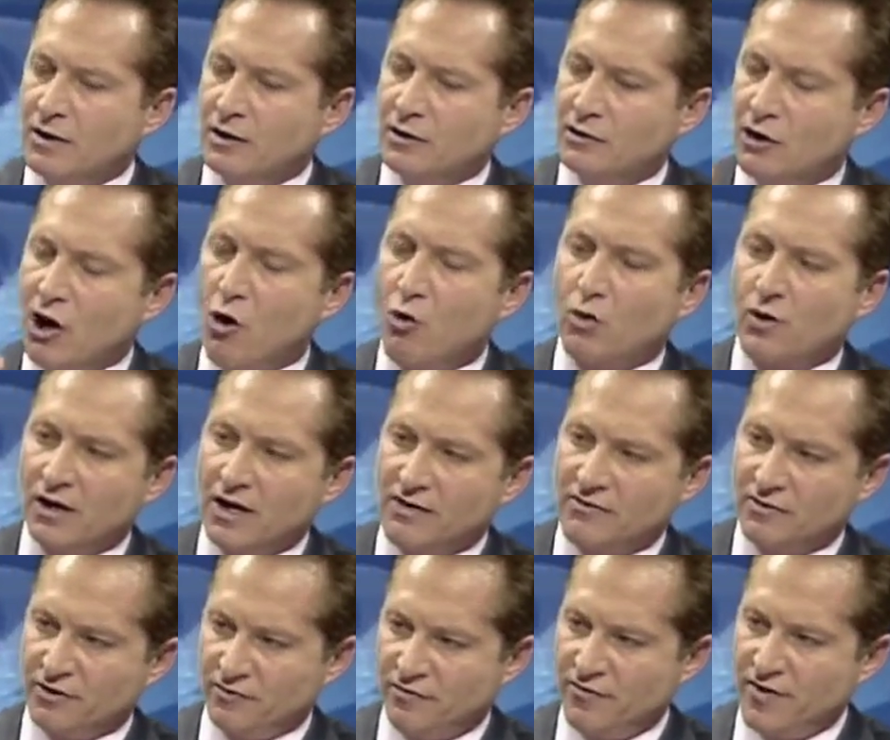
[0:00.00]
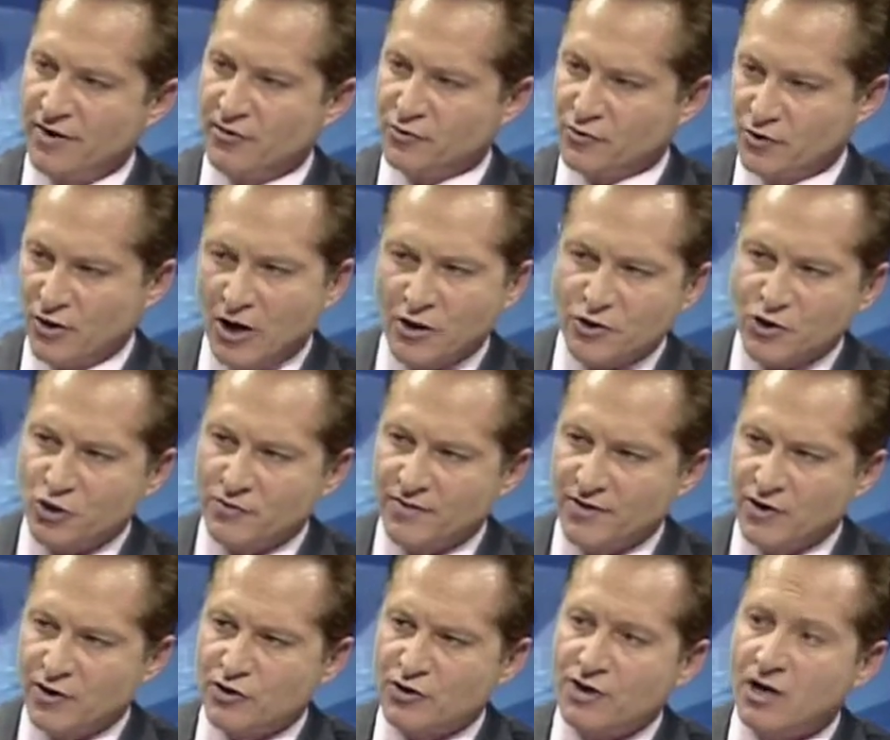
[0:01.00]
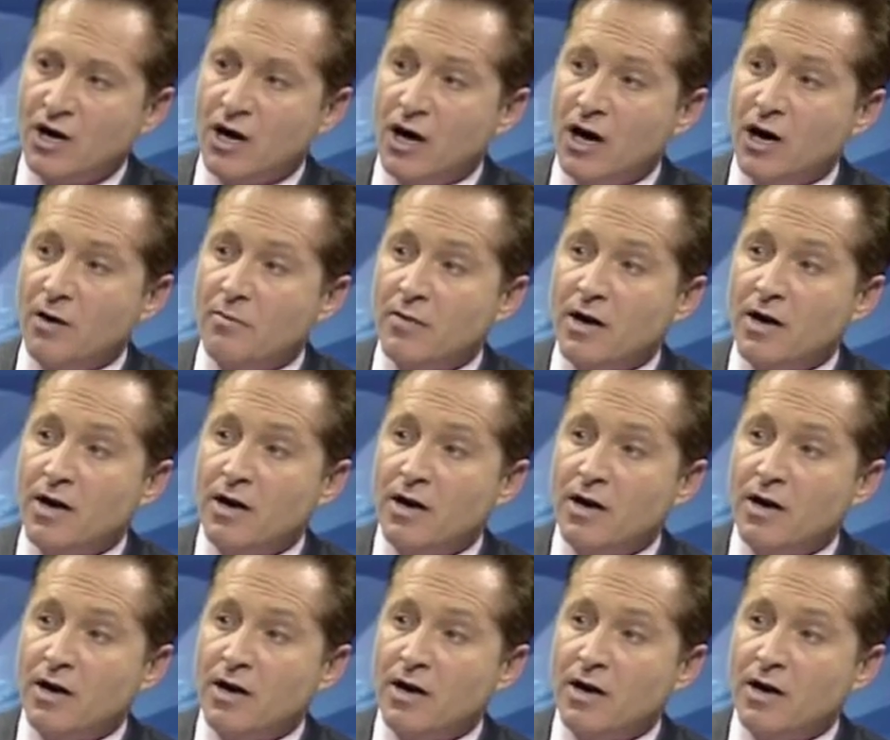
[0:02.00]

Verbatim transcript: lower level offenders are not serving their time